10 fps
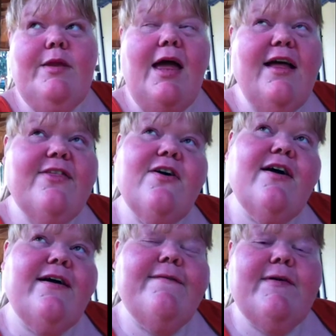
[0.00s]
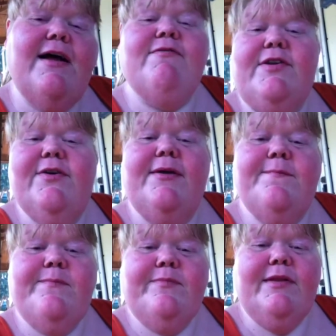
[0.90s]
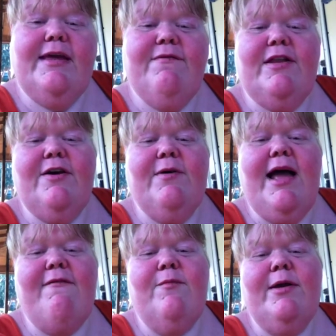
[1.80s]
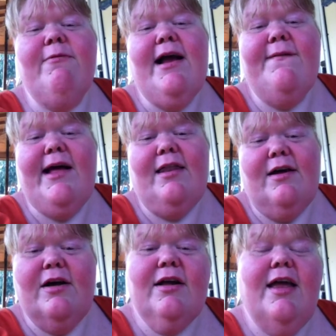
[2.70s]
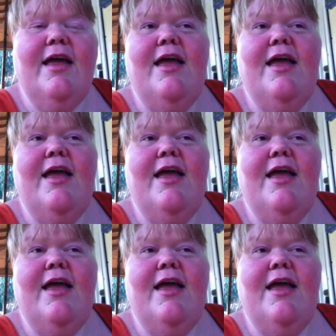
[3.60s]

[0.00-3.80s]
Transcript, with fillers: I thought I would do it even though I haven't been around that long.